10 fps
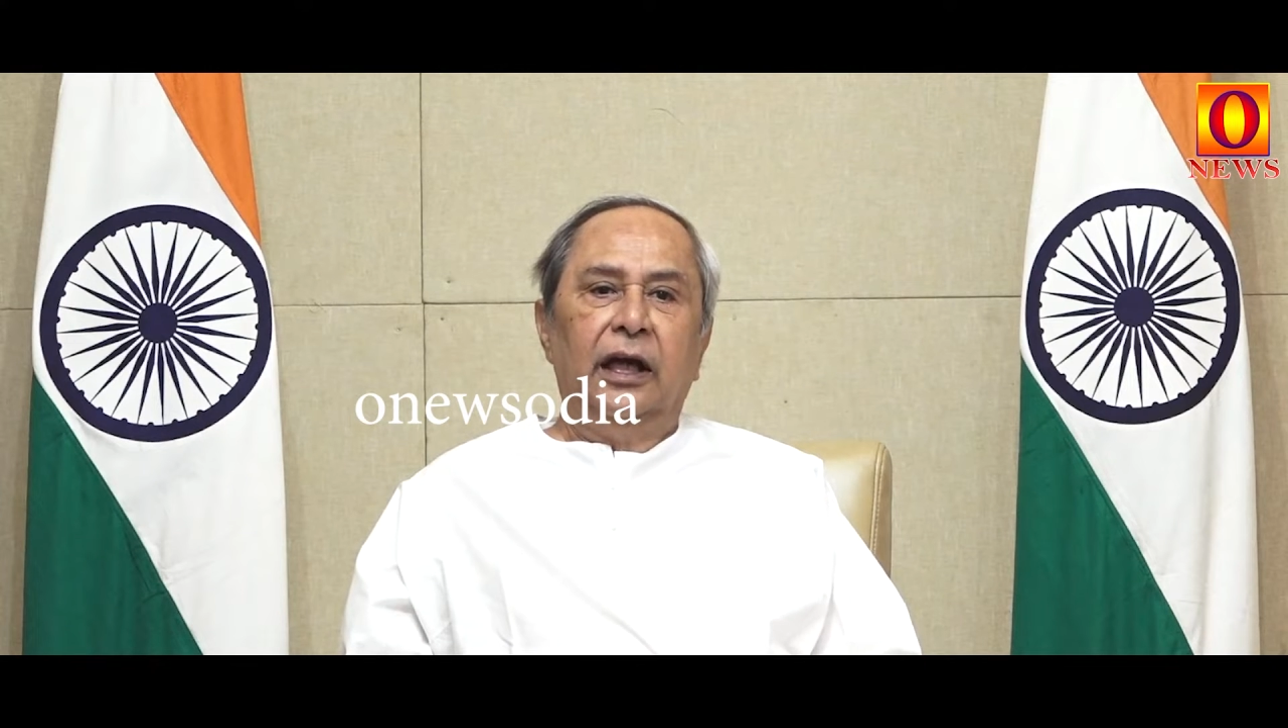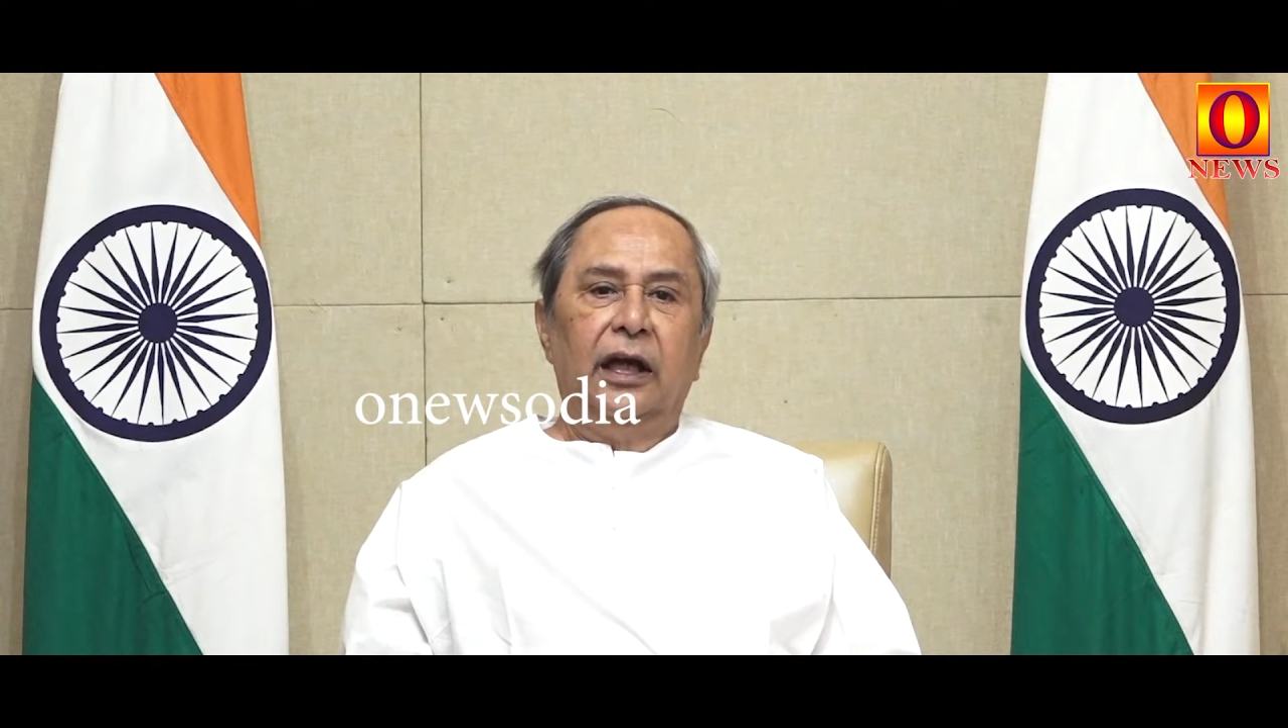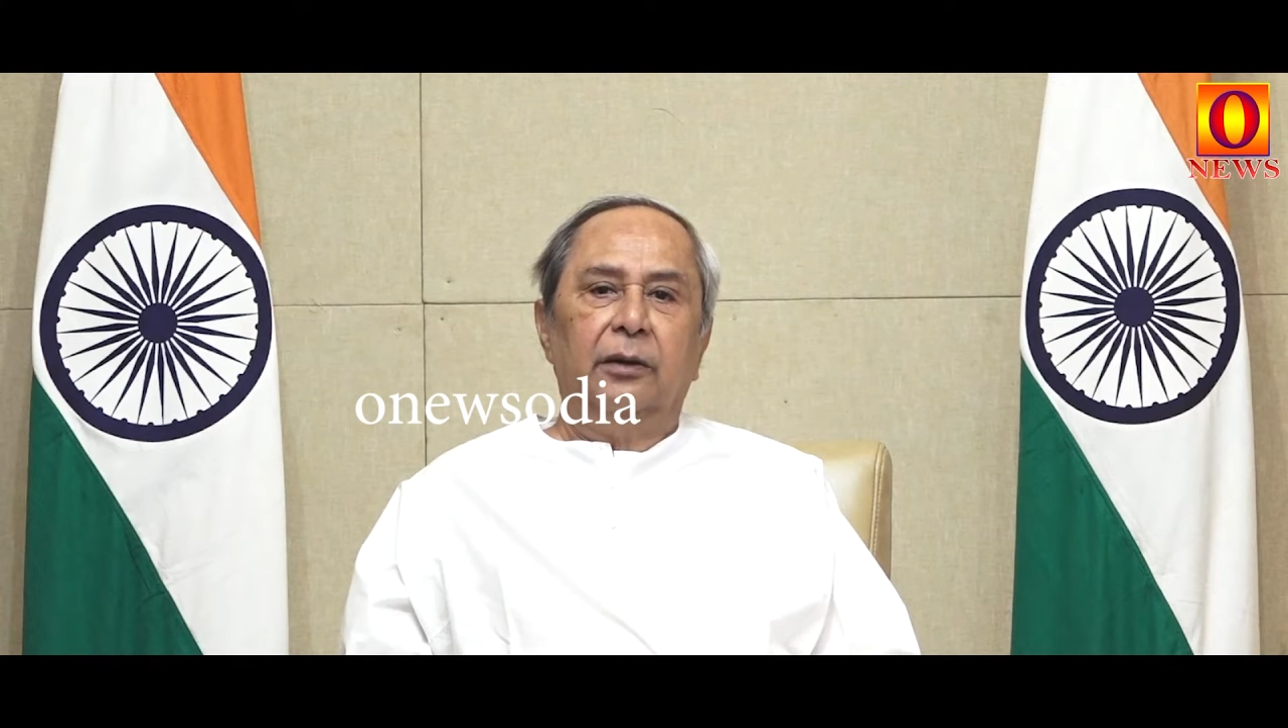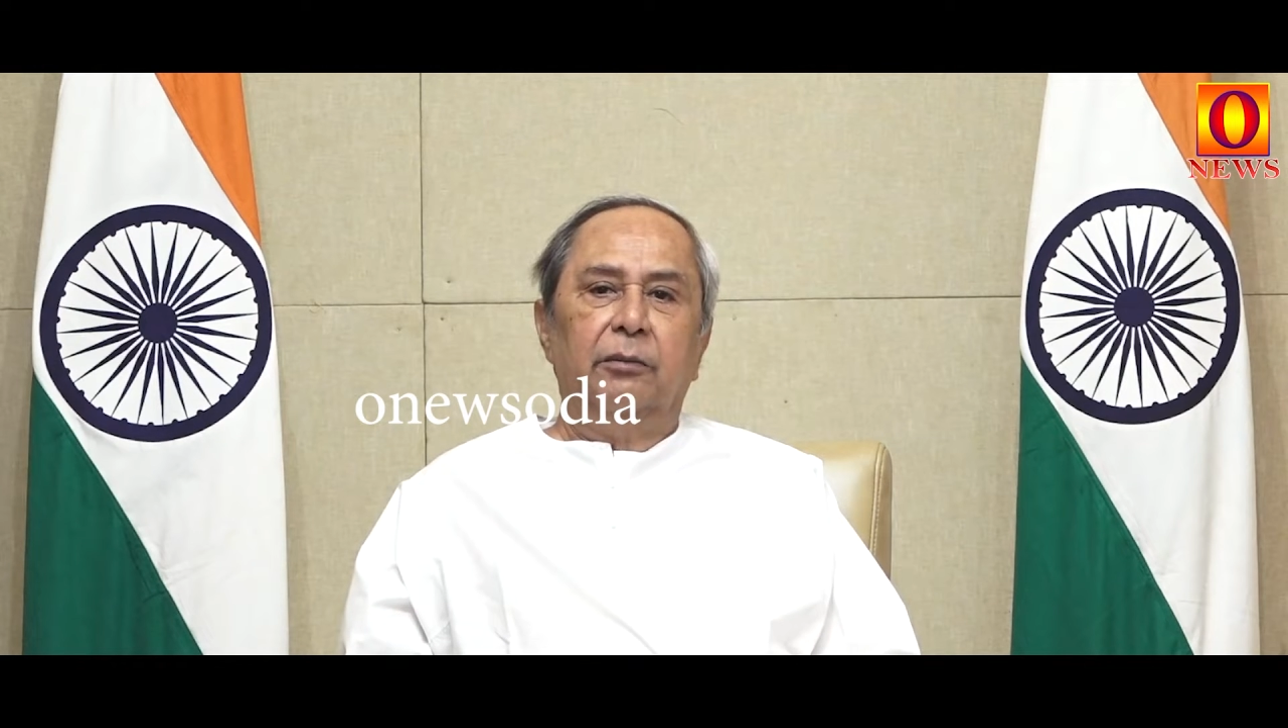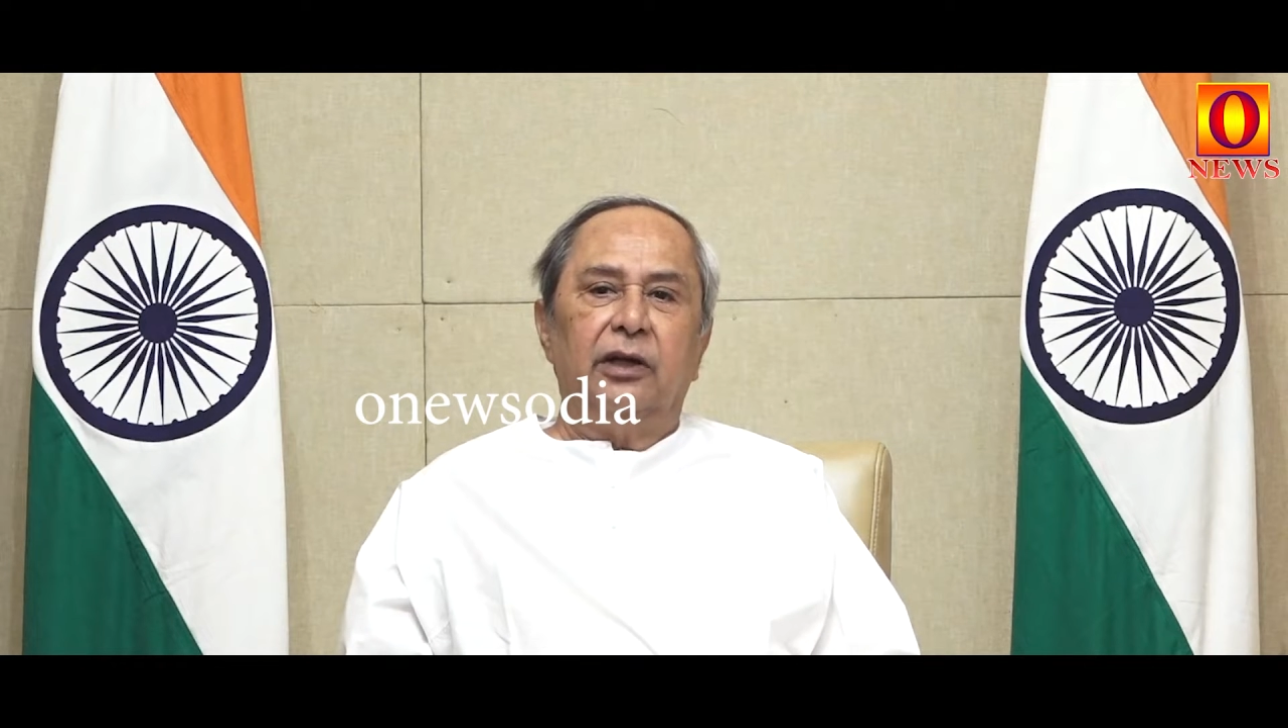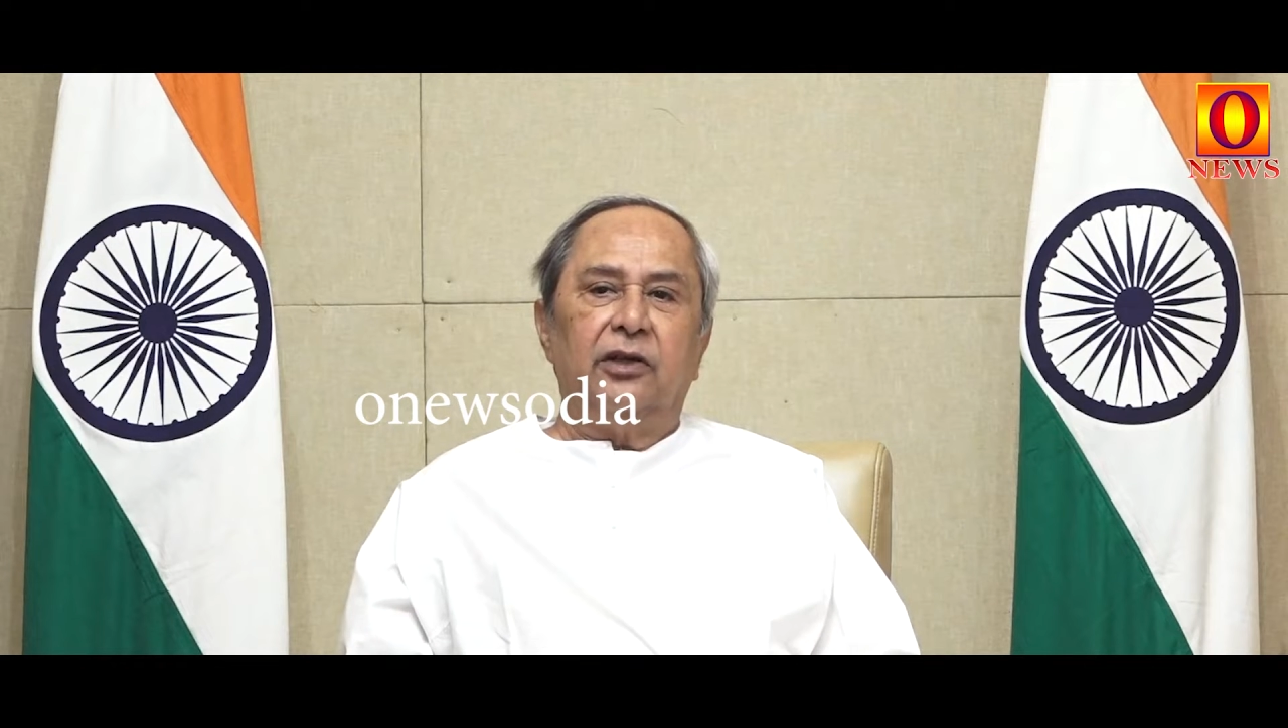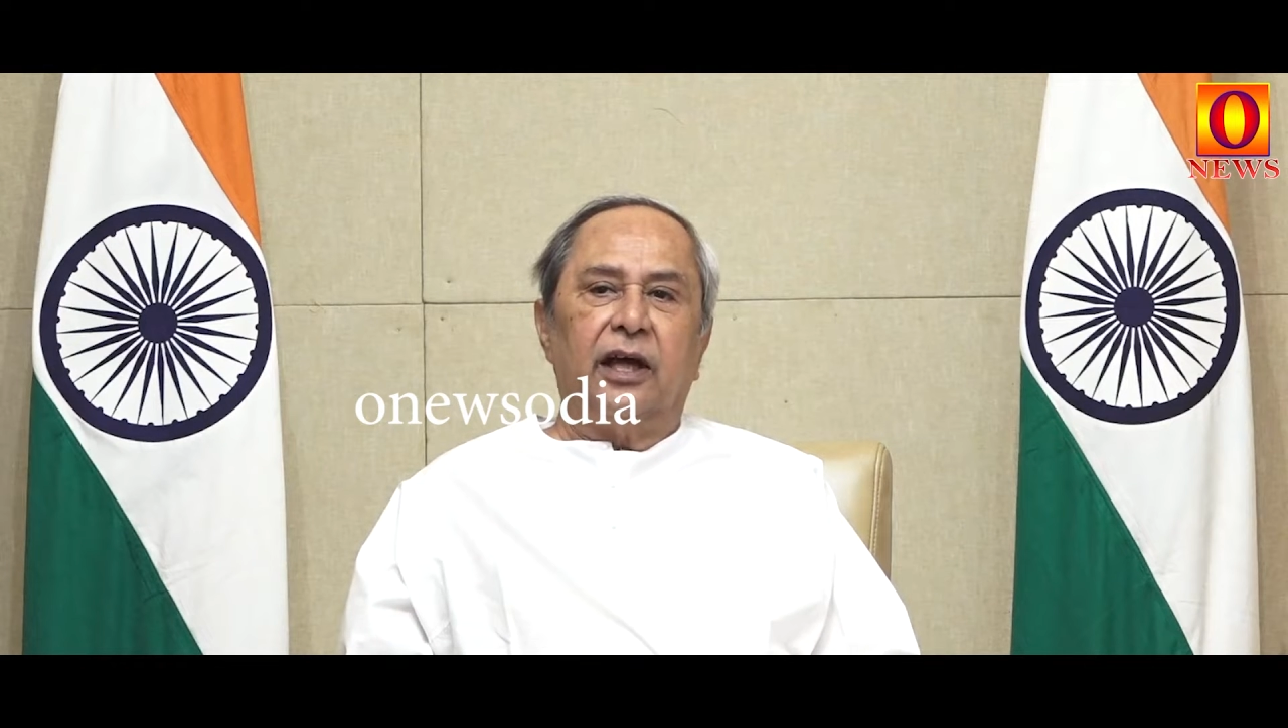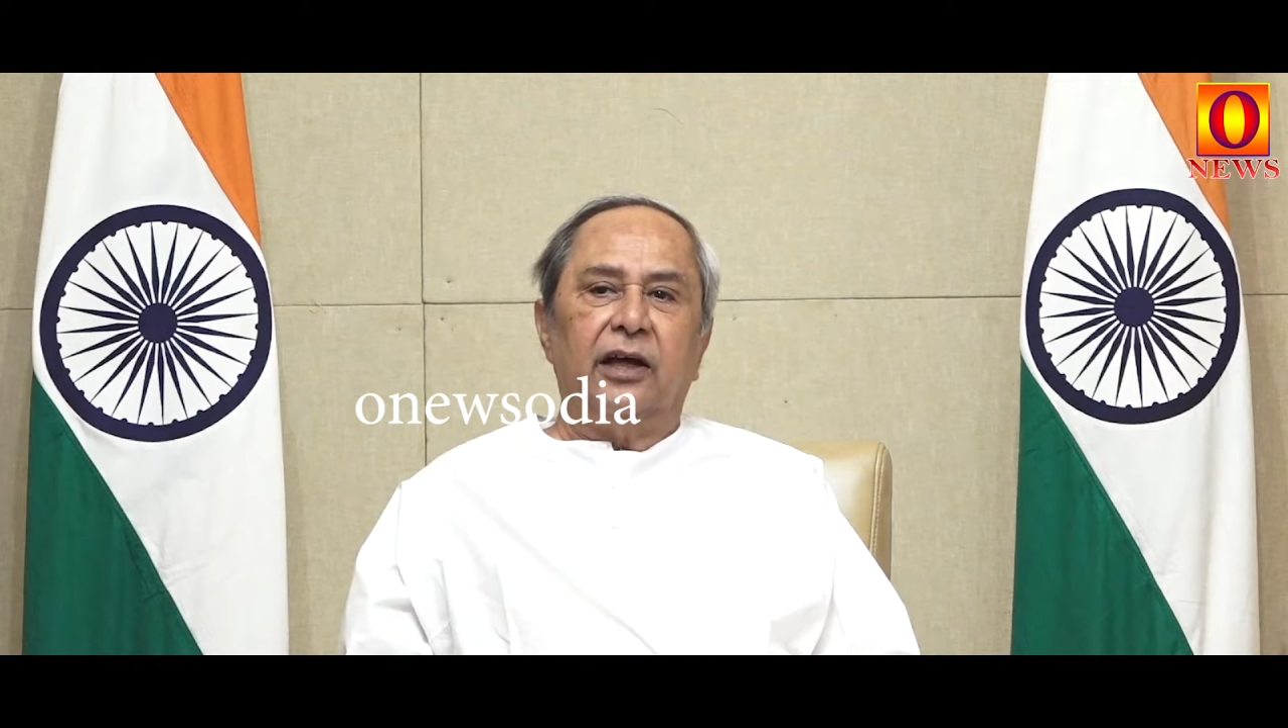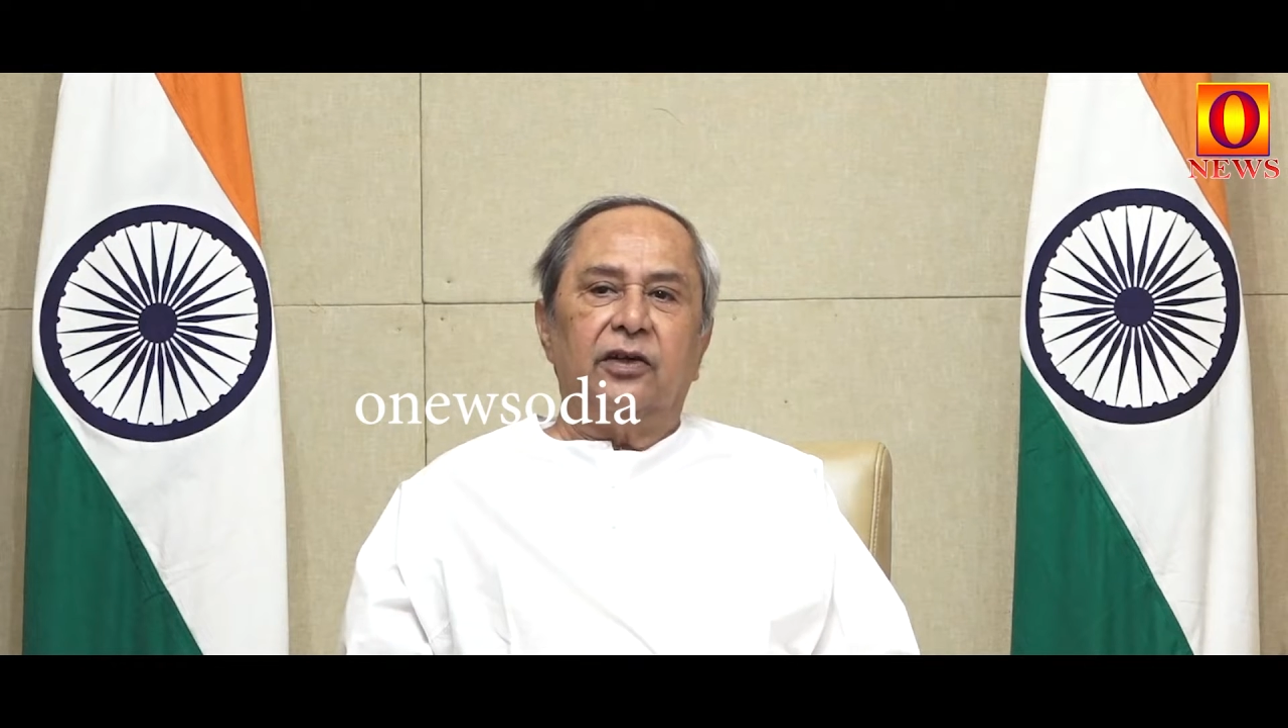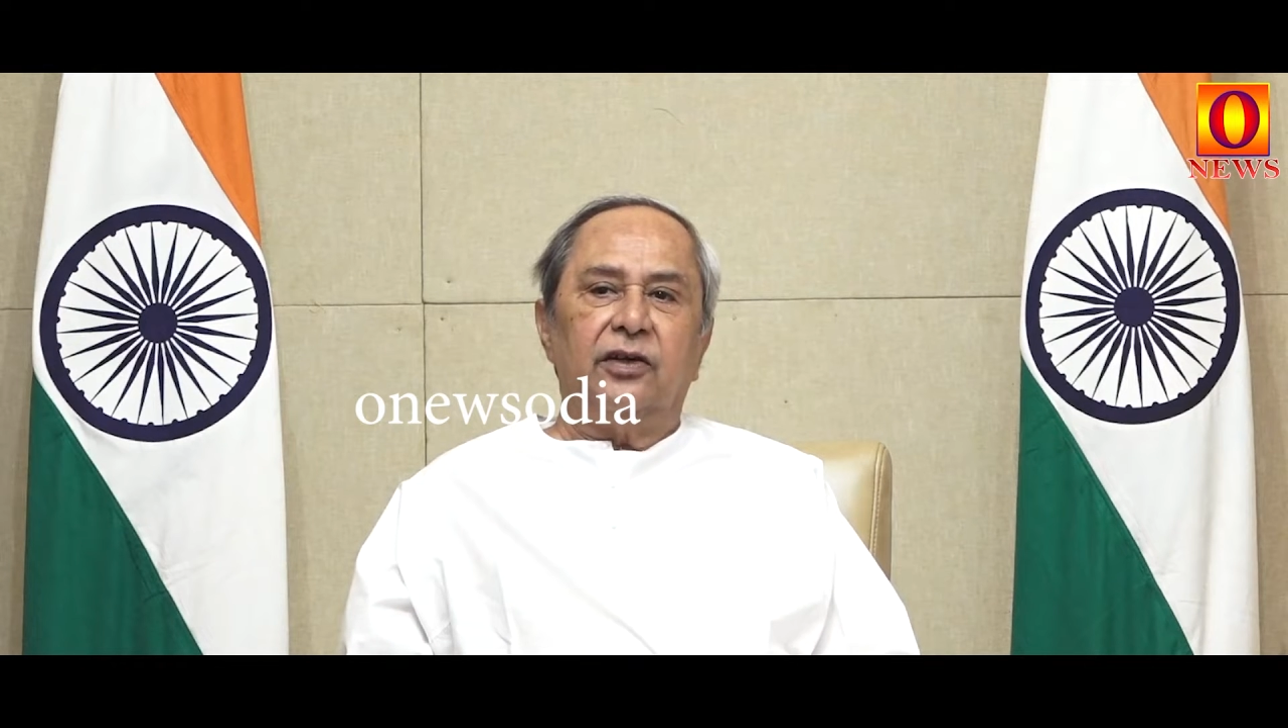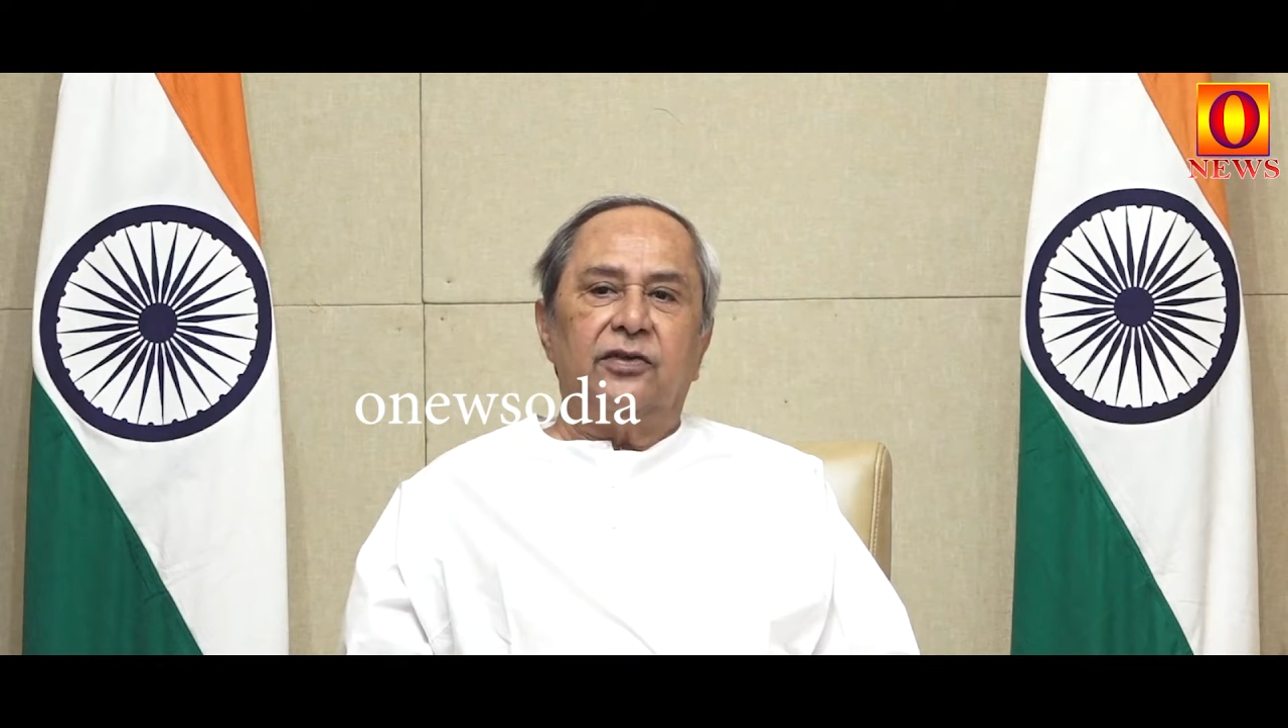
in mitigating